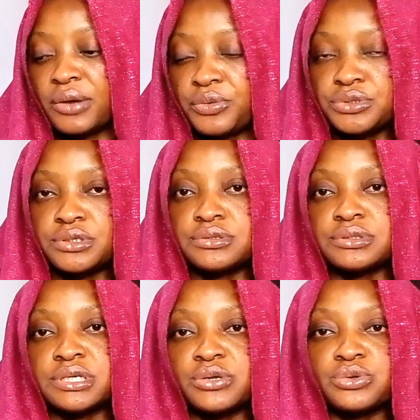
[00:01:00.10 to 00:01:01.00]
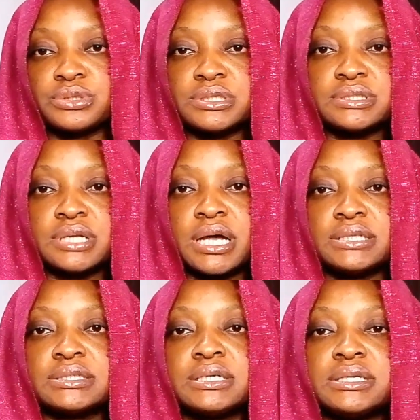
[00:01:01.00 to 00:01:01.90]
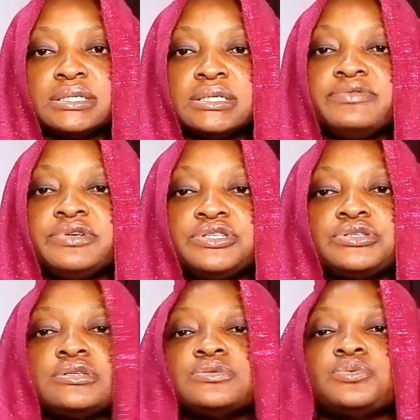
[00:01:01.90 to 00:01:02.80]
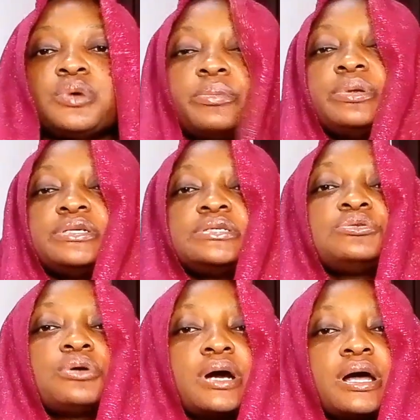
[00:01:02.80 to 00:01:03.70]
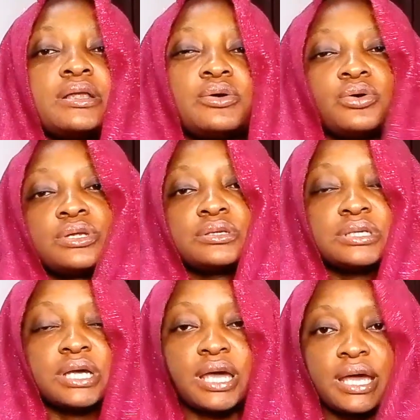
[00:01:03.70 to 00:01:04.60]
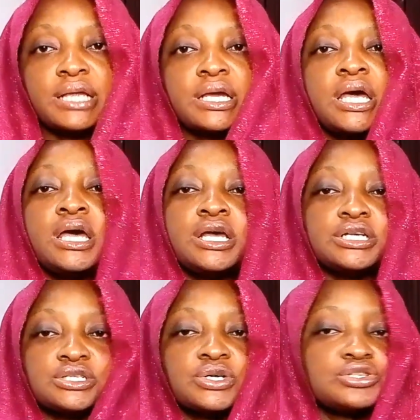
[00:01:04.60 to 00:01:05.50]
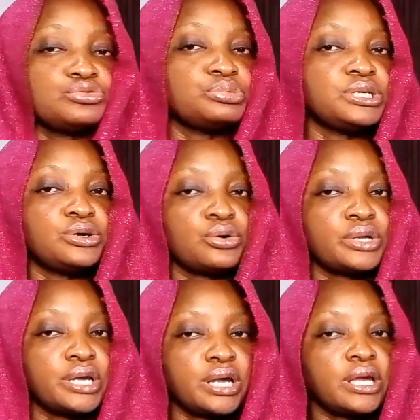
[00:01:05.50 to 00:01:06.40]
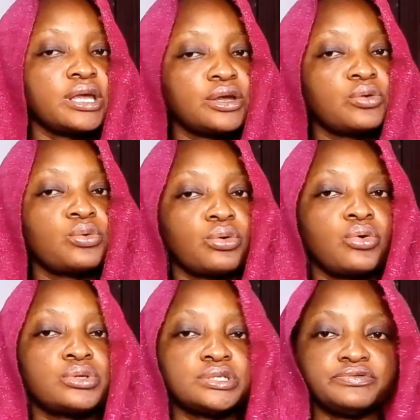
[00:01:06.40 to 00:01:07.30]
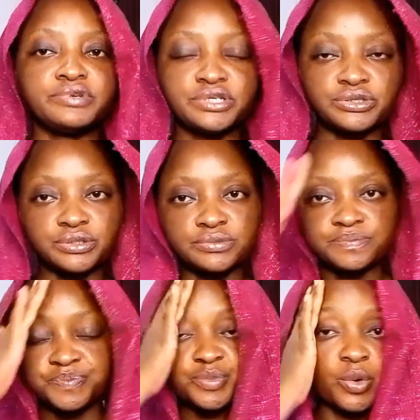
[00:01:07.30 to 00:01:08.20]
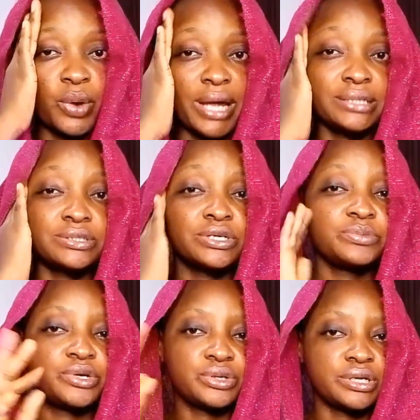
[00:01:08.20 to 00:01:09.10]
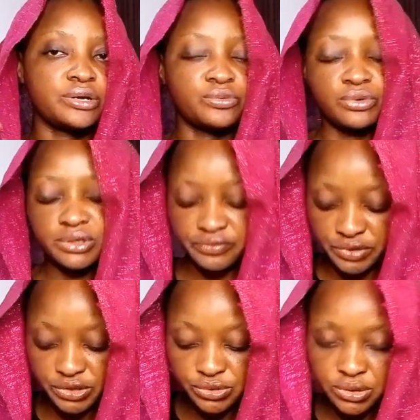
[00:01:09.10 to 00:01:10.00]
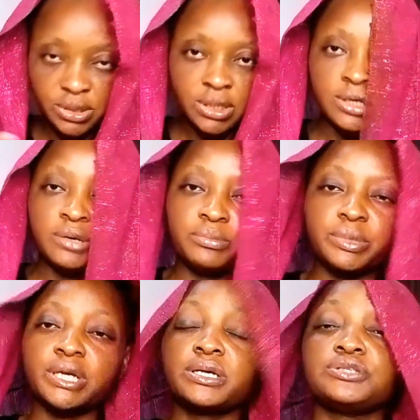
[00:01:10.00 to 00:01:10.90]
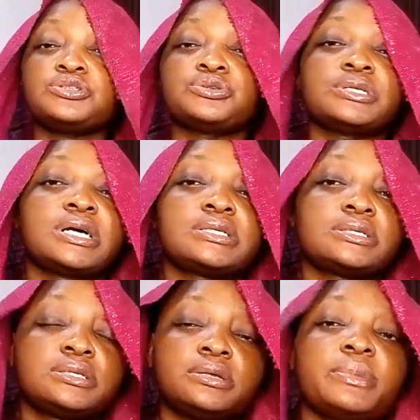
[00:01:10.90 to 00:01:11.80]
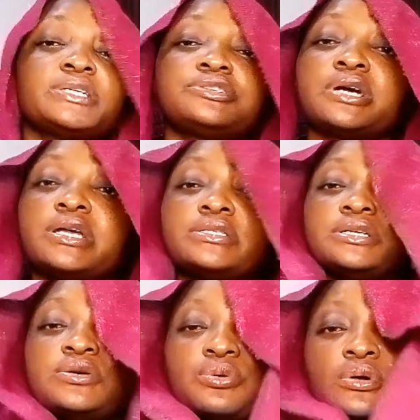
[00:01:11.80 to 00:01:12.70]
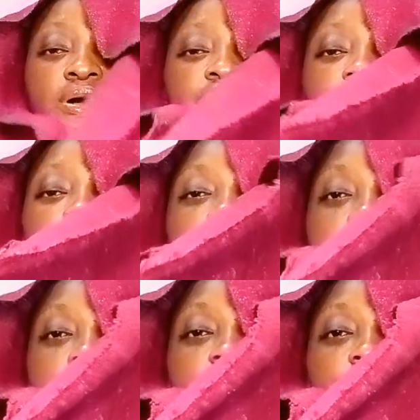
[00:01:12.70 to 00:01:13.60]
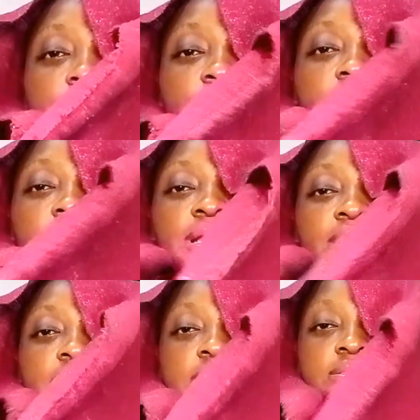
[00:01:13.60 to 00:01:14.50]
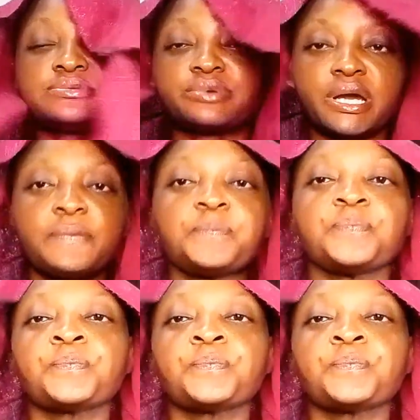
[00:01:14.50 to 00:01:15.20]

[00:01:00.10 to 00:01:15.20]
I want us to take note is that the division when placing on the head is going to be on an equal division, right? It's going to be on an equal division, making sure that the material is equal after placing on your head like this, right?